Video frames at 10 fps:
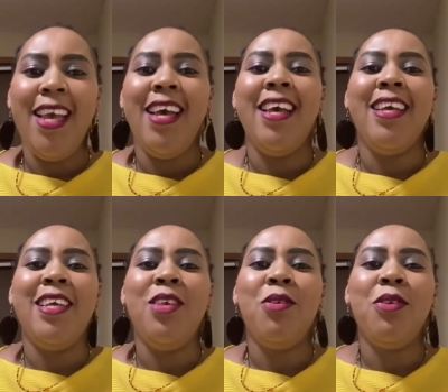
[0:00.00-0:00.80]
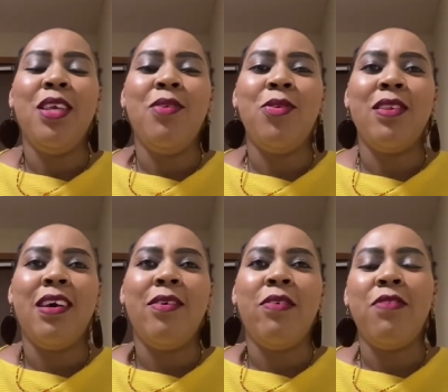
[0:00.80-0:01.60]
He was
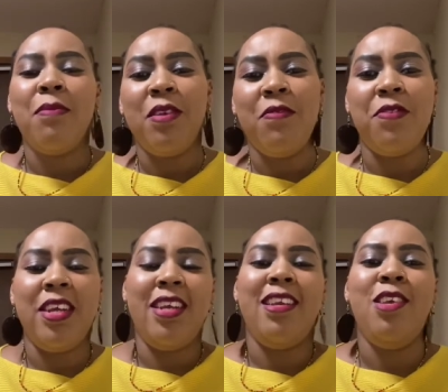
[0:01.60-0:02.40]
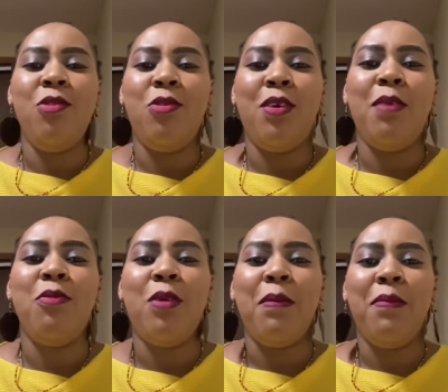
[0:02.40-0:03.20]
our family friend and he used to come
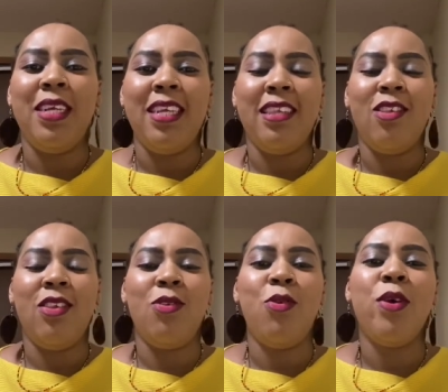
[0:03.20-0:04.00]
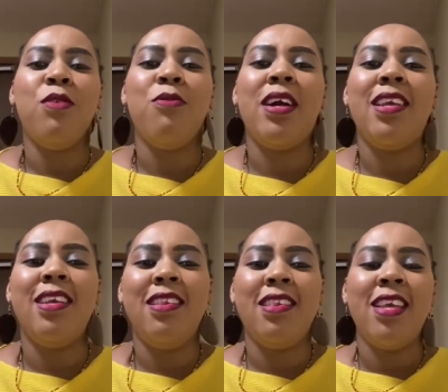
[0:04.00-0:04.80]
to our place. So when we were
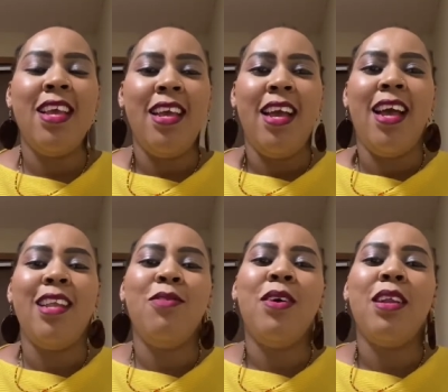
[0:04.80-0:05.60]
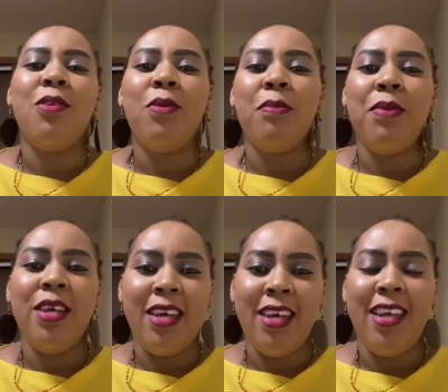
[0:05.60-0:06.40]
kids, alikuwa
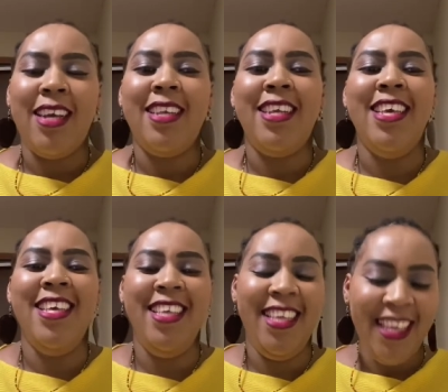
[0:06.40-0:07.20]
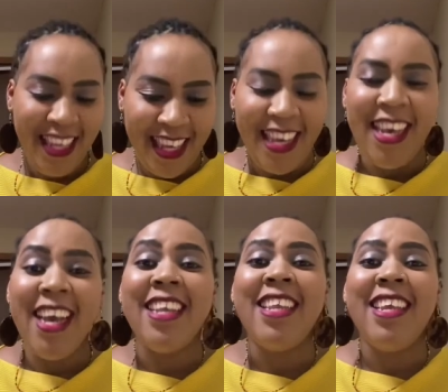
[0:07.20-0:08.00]
anatuambia
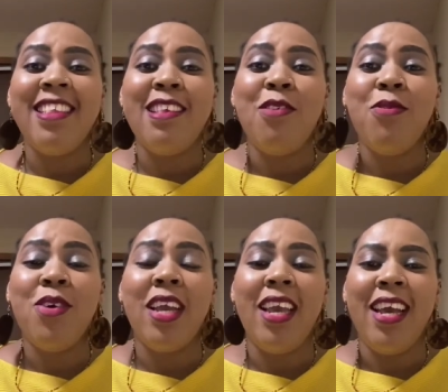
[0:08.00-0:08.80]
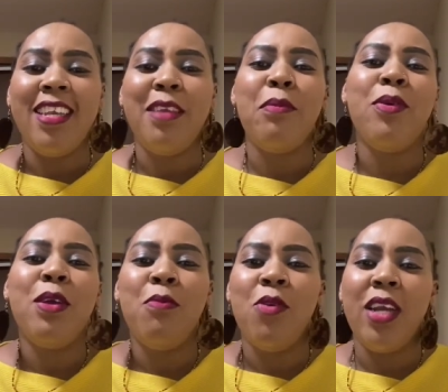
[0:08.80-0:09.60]
ati giza uongea ati imewahi
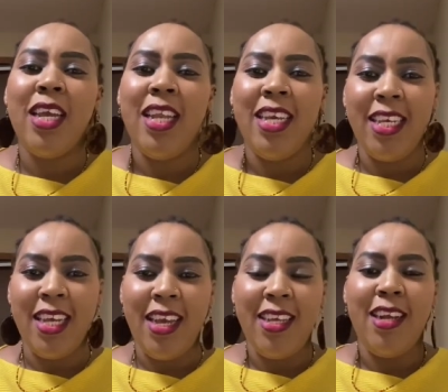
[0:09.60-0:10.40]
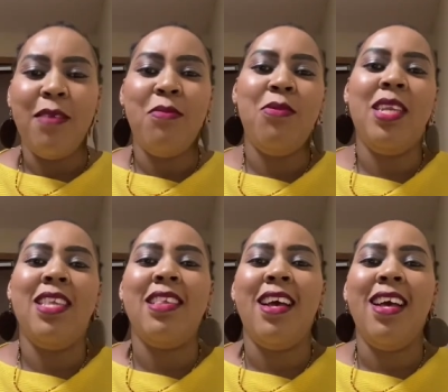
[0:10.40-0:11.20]
muongelesha
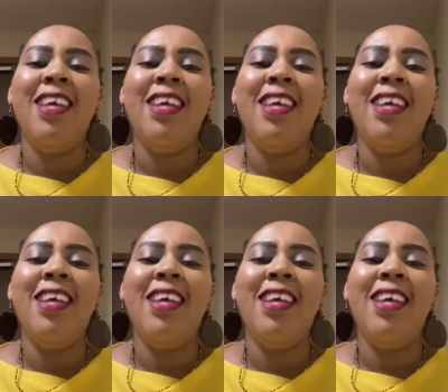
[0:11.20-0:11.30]
ikamuuliza.